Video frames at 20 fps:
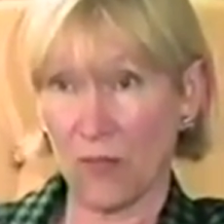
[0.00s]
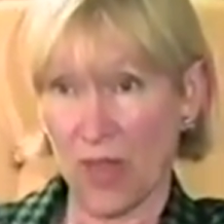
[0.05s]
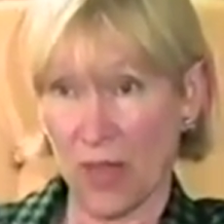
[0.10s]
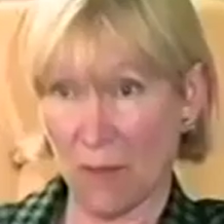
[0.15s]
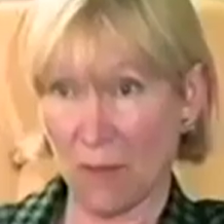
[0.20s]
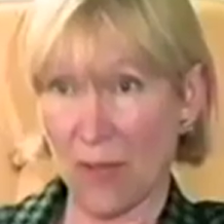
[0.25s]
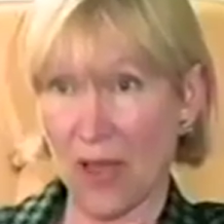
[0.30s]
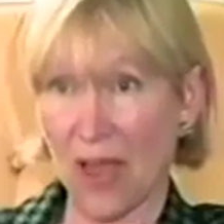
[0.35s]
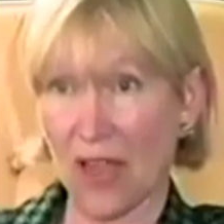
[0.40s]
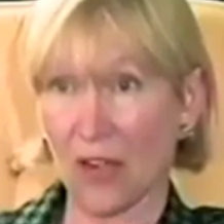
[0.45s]

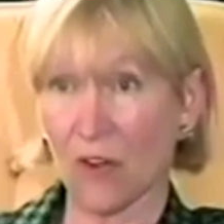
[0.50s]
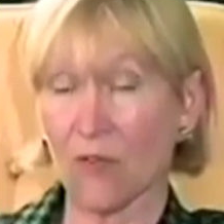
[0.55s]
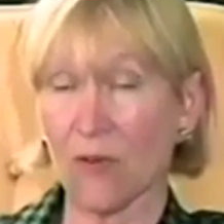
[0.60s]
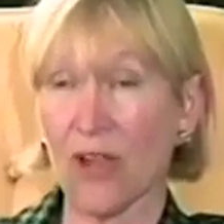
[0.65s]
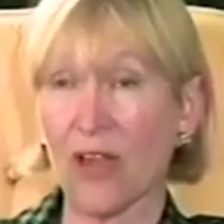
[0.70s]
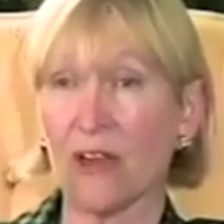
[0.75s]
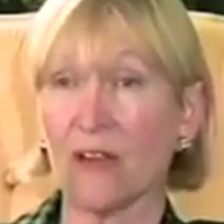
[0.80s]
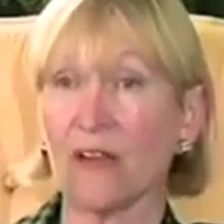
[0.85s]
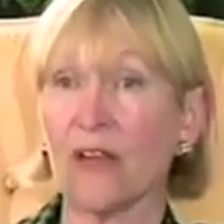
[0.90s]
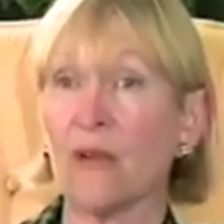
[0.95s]

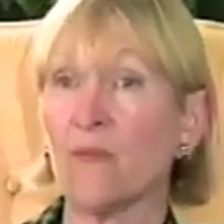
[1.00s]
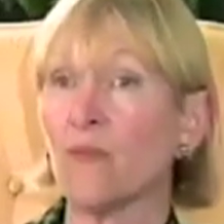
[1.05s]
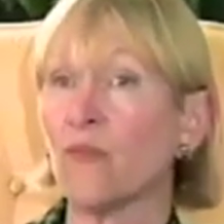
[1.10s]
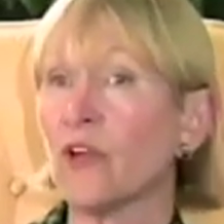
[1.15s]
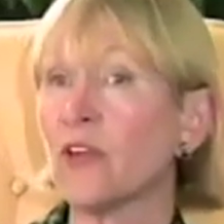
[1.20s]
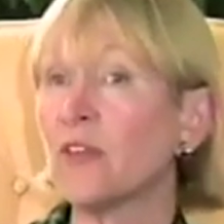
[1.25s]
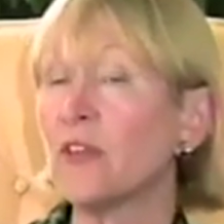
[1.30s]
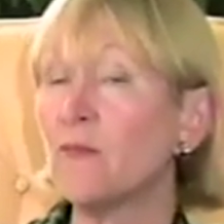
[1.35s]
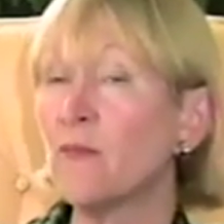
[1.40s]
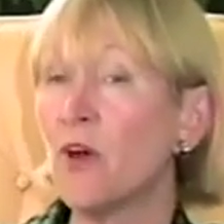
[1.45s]
background, and
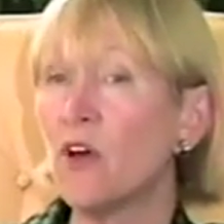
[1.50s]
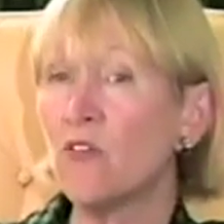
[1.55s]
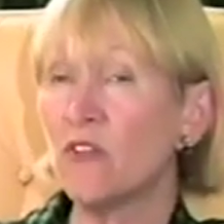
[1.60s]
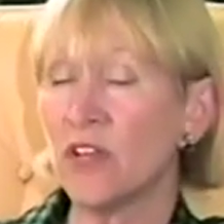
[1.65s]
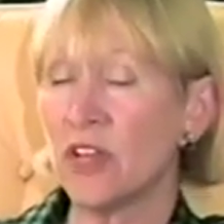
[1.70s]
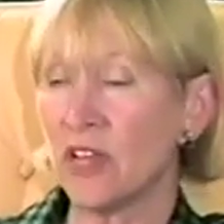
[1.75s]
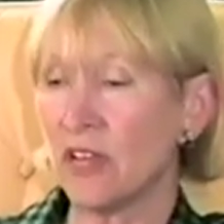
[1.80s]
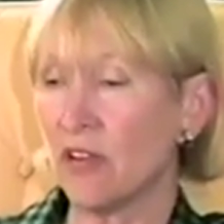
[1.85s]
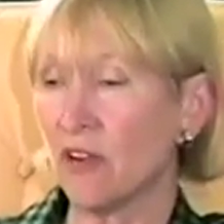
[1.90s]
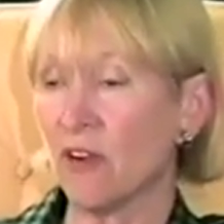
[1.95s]
bring them over
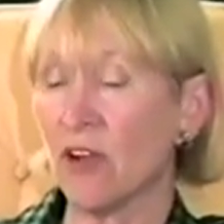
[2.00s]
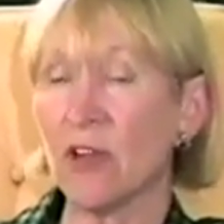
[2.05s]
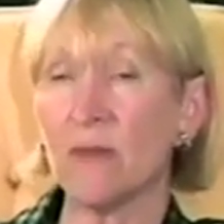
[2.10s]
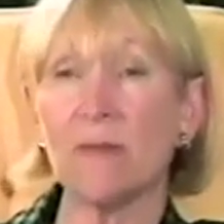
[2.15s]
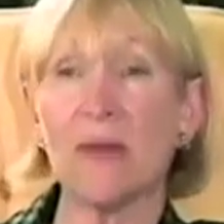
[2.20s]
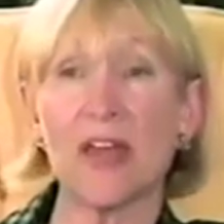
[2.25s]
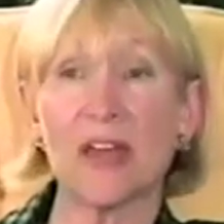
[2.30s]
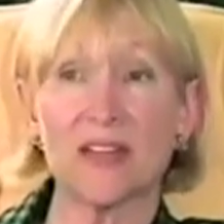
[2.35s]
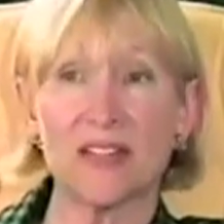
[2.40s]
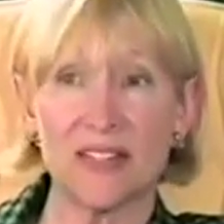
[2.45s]
here and
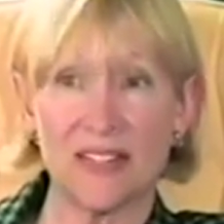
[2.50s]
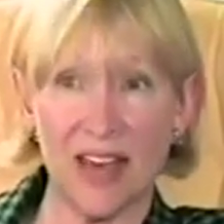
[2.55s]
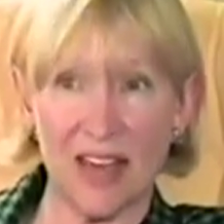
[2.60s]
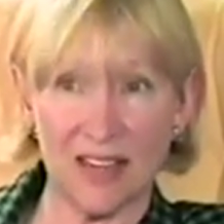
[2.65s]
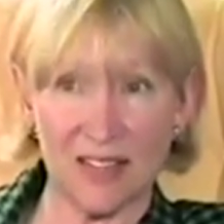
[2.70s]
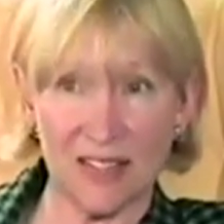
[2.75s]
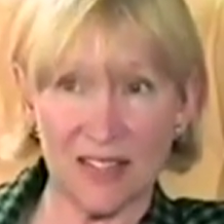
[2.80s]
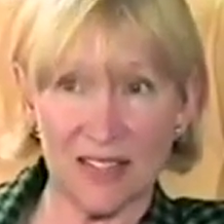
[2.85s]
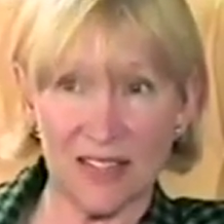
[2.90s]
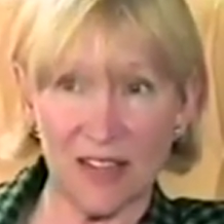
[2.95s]
make
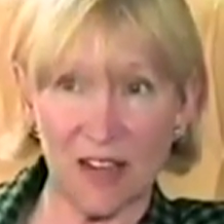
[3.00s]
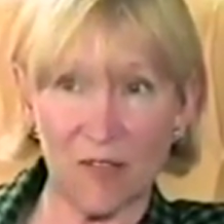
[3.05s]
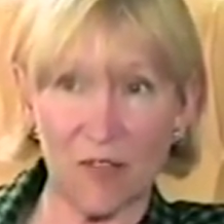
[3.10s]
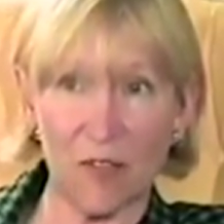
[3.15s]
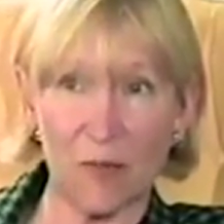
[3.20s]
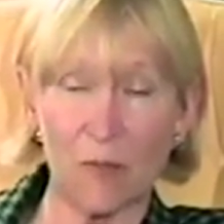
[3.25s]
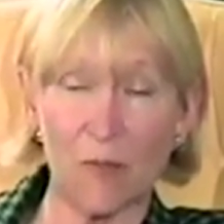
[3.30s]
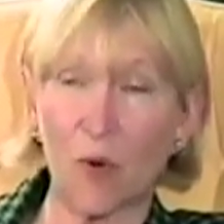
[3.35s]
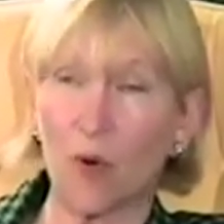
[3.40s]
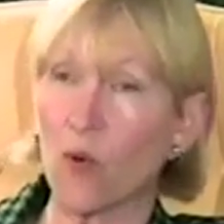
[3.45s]
assassins of
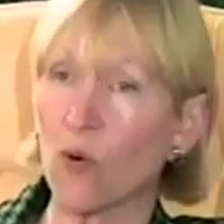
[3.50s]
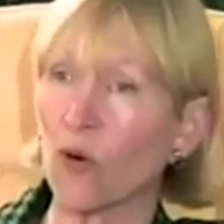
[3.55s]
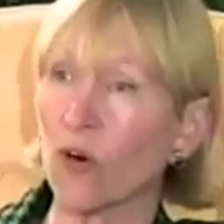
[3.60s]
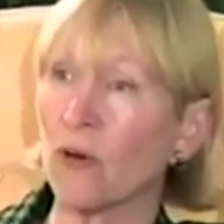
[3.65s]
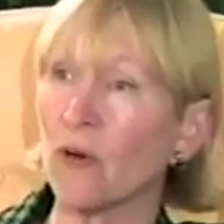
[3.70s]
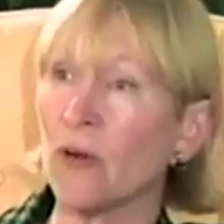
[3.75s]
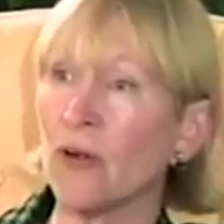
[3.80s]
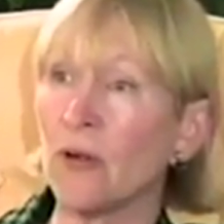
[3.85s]
them, or,